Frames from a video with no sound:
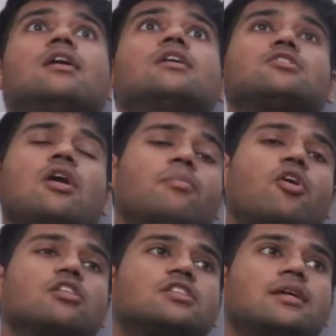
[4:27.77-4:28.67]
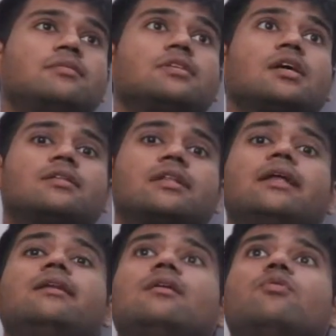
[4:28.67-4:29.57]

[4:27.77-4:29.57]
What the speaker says: some concepts, then